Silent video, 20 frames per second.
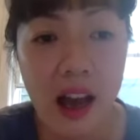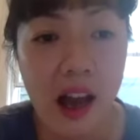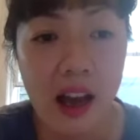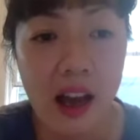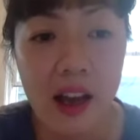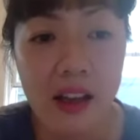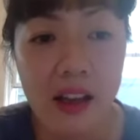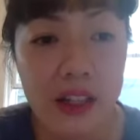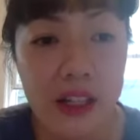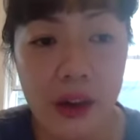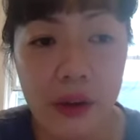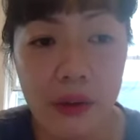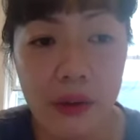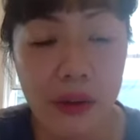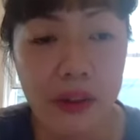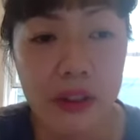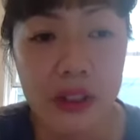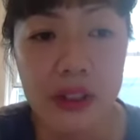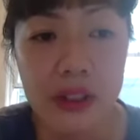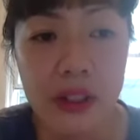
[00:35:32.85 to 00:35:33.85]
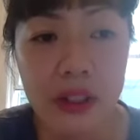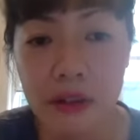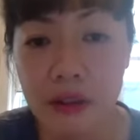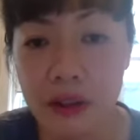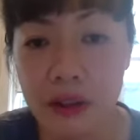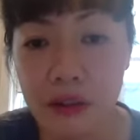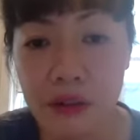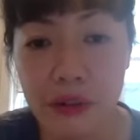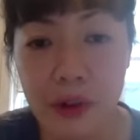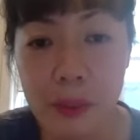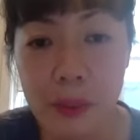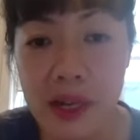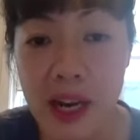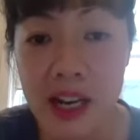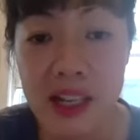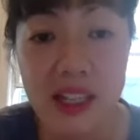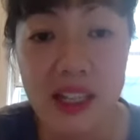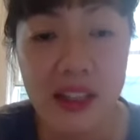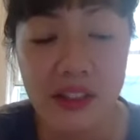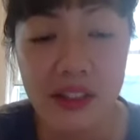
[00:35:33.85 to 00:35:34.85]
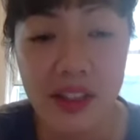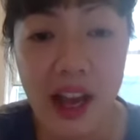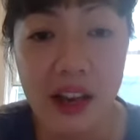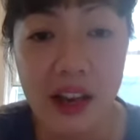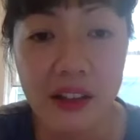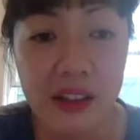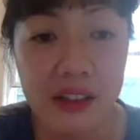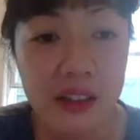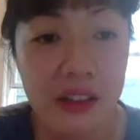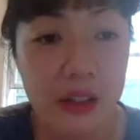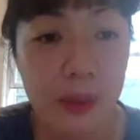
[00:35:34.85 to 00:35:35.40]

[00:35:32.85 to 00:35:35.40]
uh, you know, their union grew from 19,000